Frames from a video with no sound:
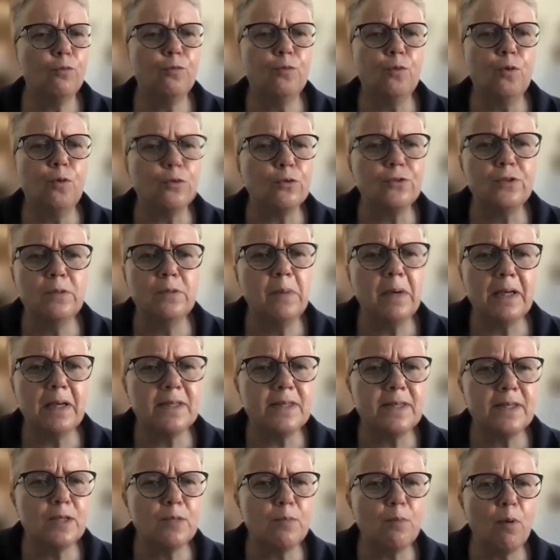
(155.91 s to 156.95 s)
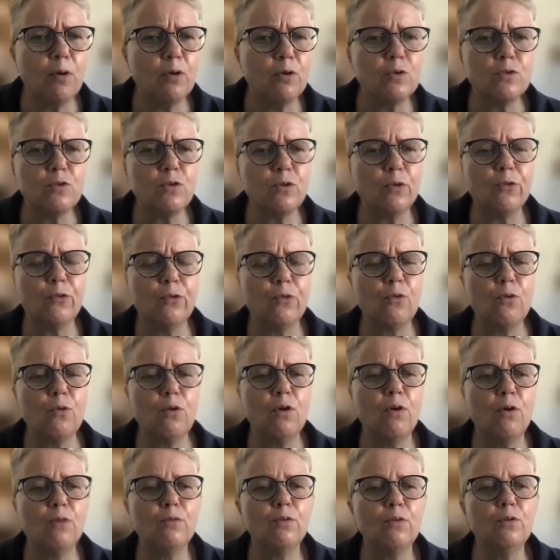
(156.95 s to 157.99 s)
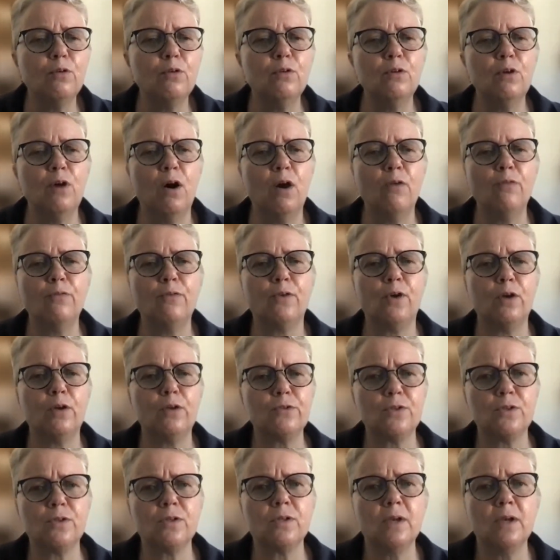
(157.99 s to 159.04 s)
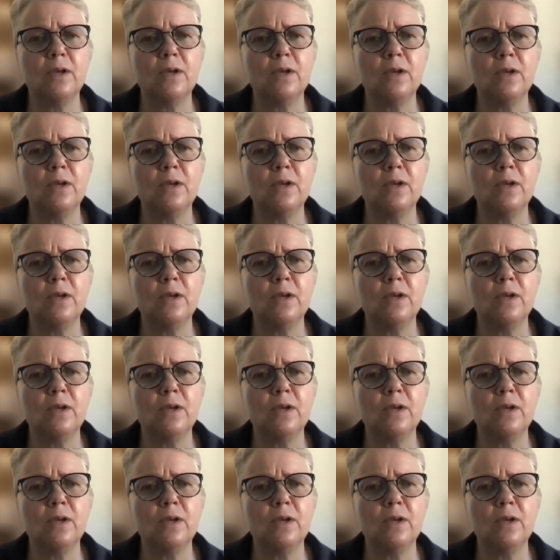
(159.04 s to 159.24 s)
40 basis points or so of cuts.